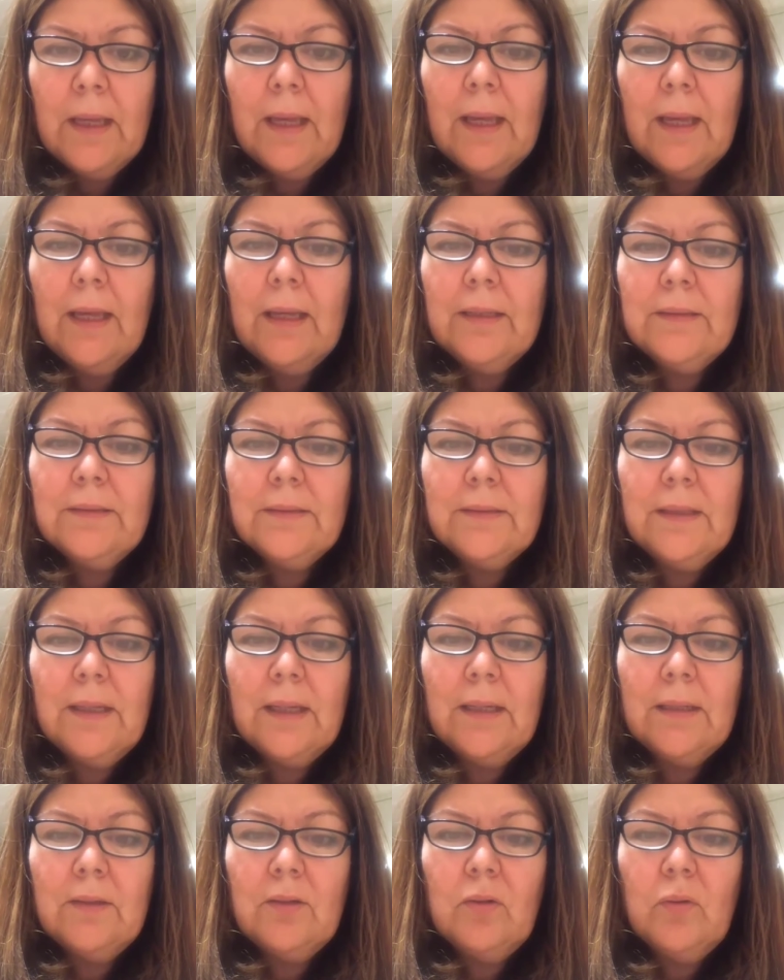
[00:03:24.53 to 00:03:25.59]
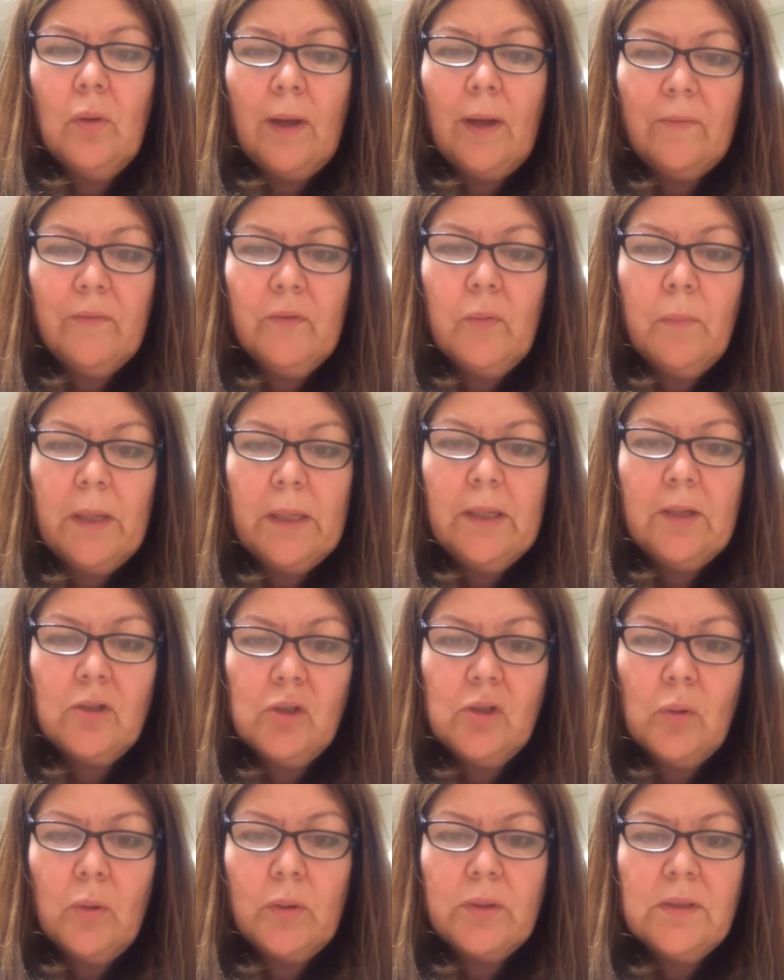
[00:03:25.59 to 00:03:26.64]
and then you have to make a
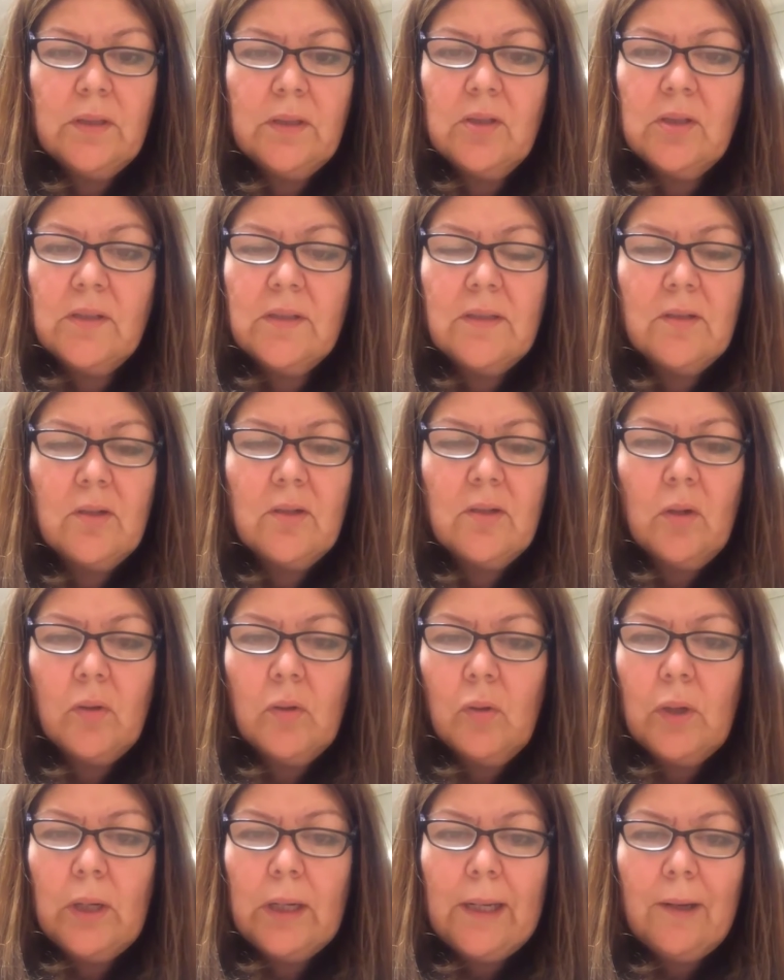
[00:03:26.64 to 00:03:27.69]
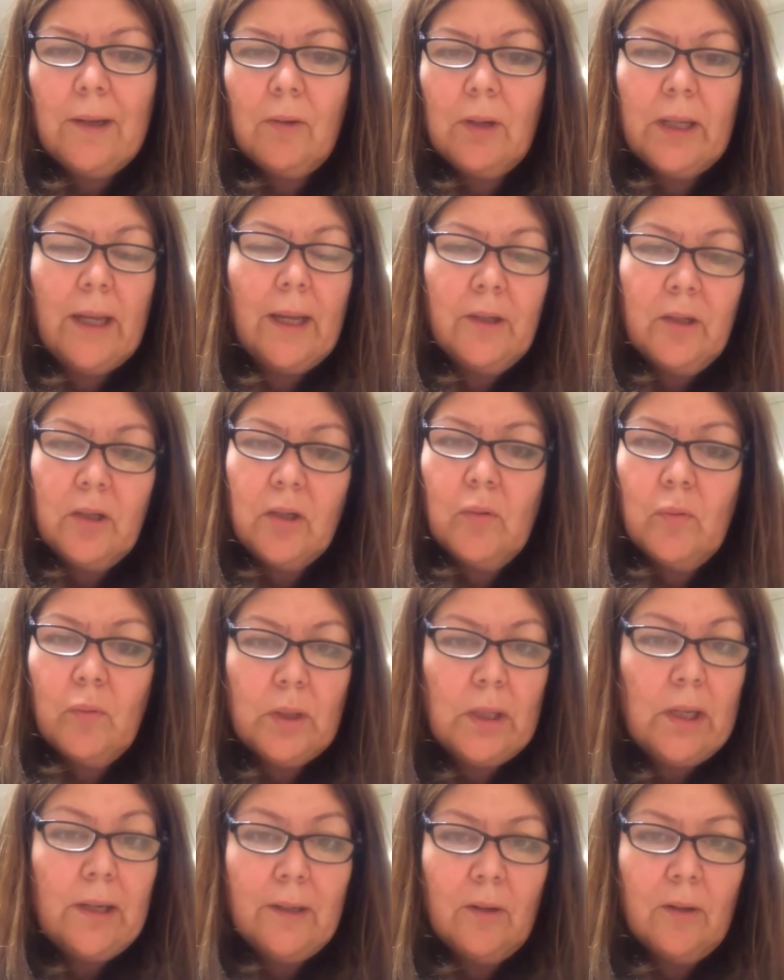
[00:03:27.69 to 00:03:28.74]
choice. And she said, no, clearly, I knew
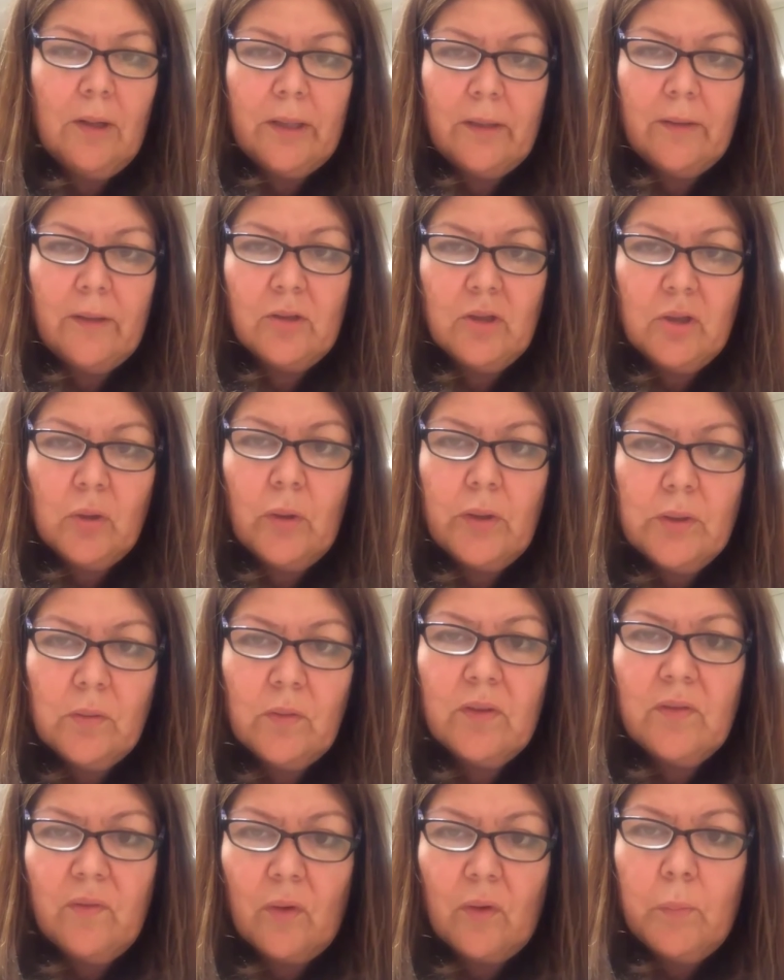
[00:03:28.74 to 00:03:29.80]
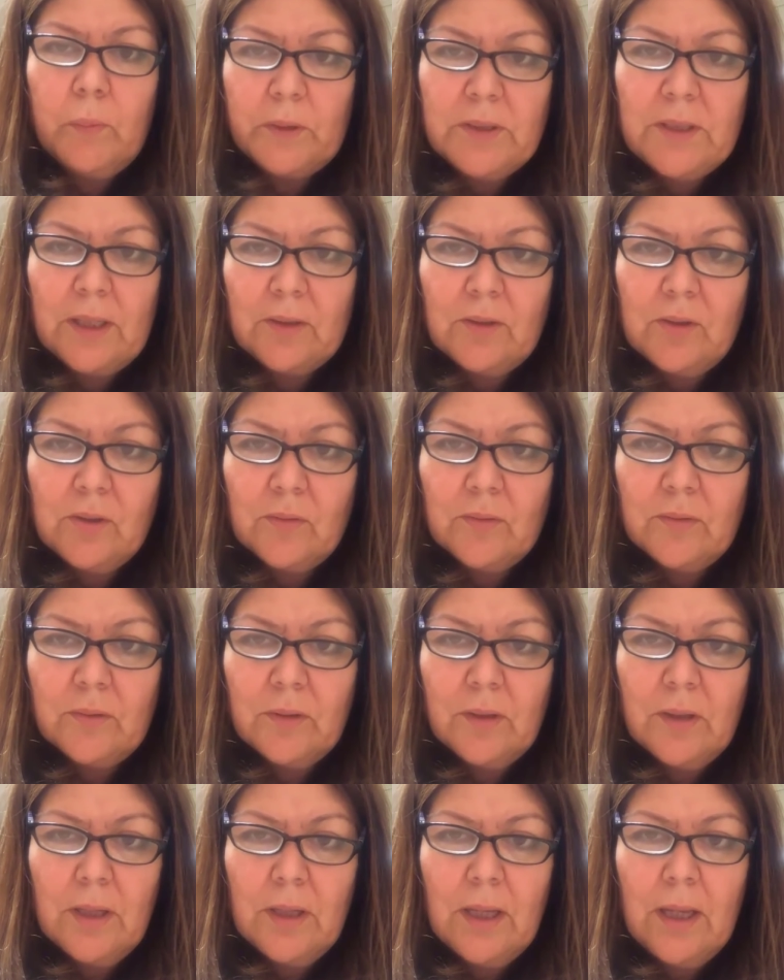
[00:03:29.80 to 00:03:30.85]
clearly the choice was full potential.
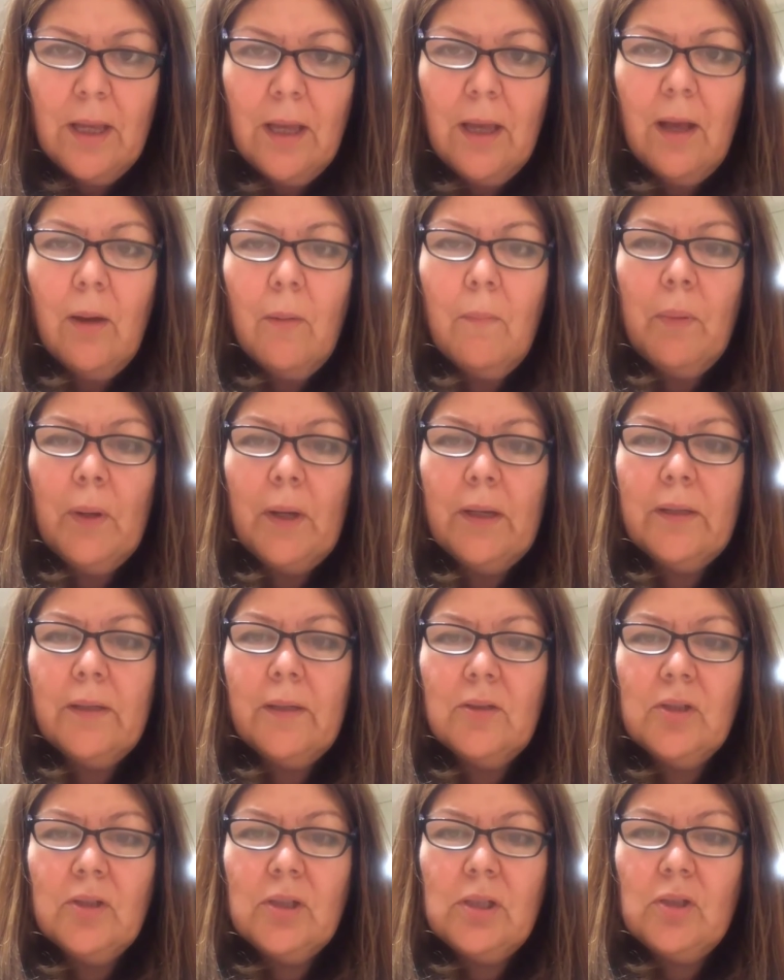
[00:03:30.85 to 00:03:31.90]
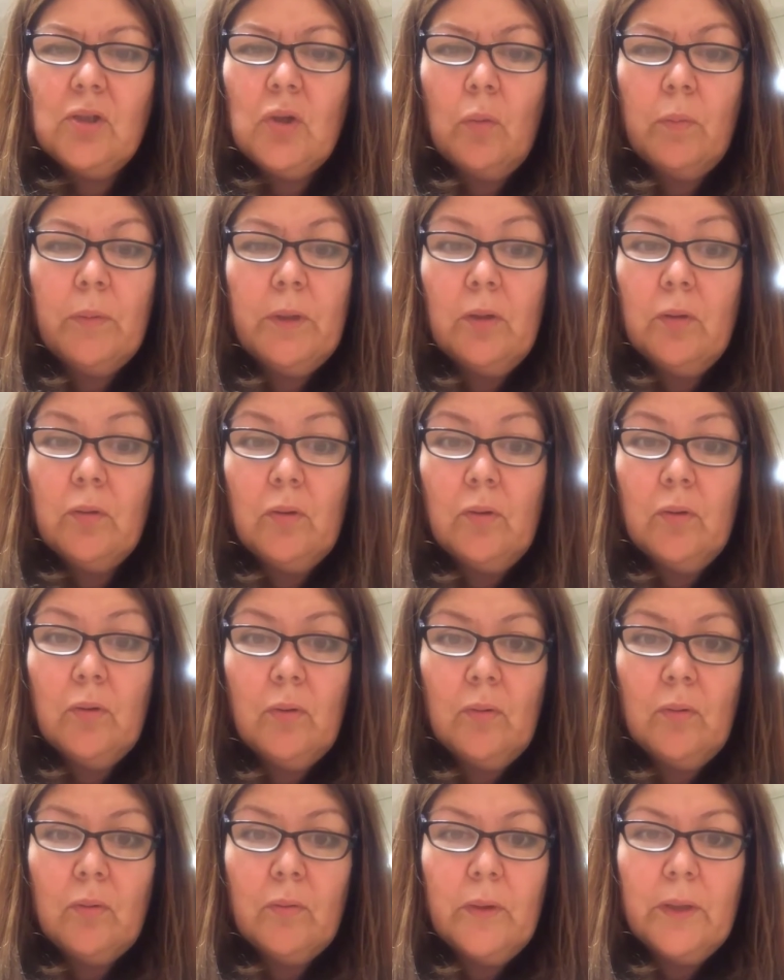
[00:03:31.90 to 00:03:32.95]
But she told me, no,
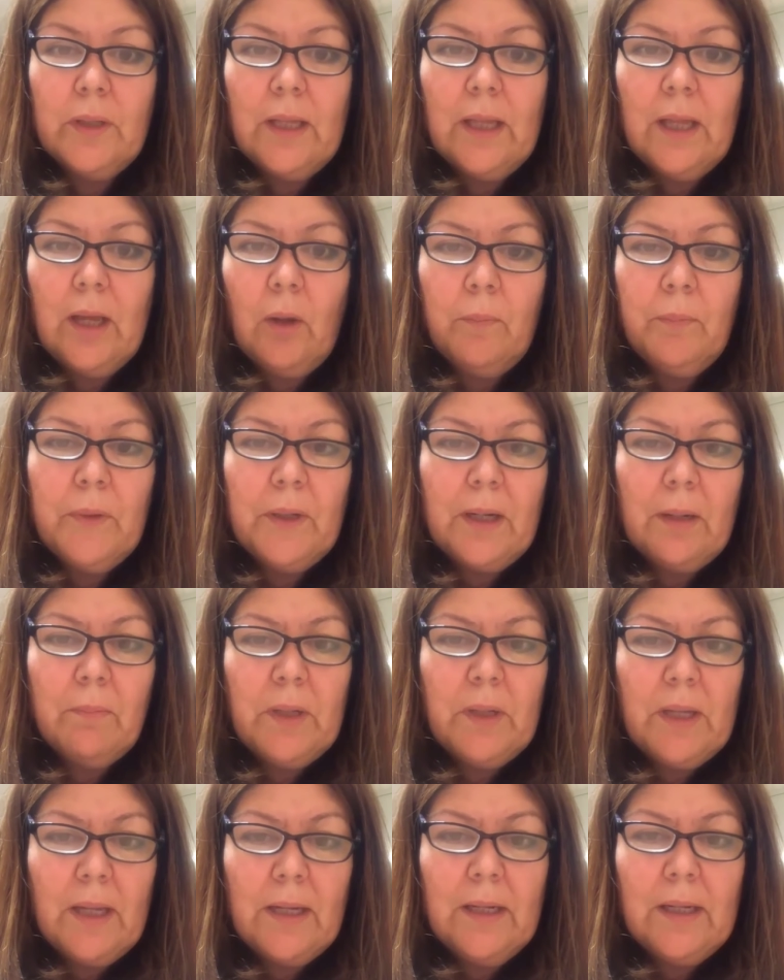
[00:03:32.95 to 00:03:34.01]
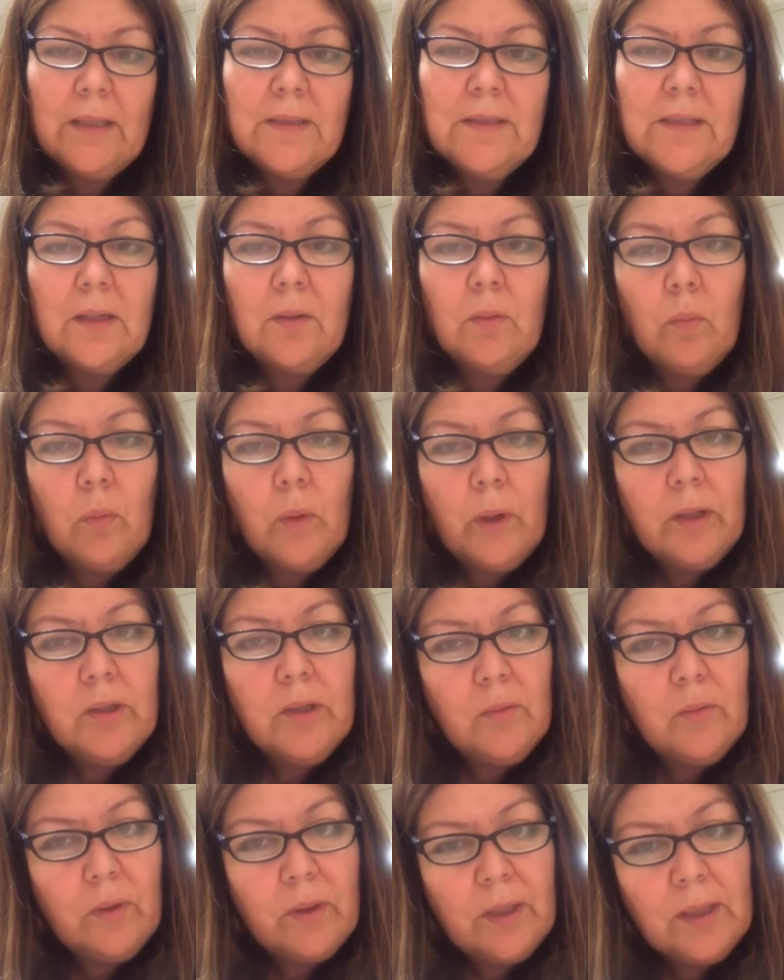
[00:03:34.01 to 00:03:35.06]
the help that I'm getting. I said, where do
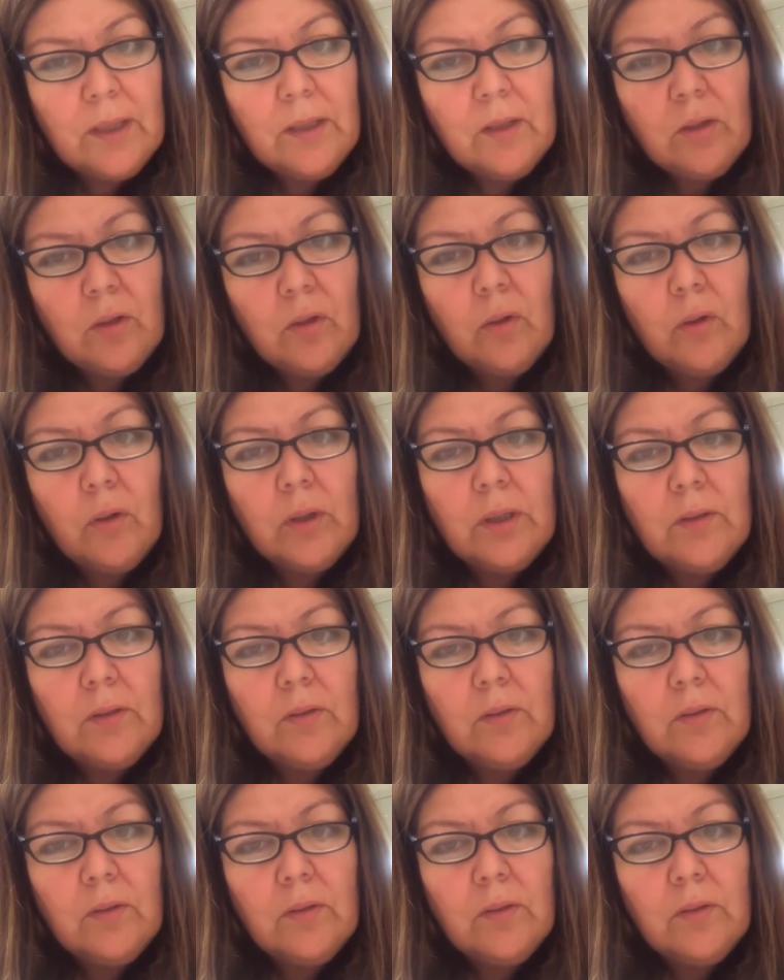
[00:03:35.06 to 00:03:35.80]
you think you're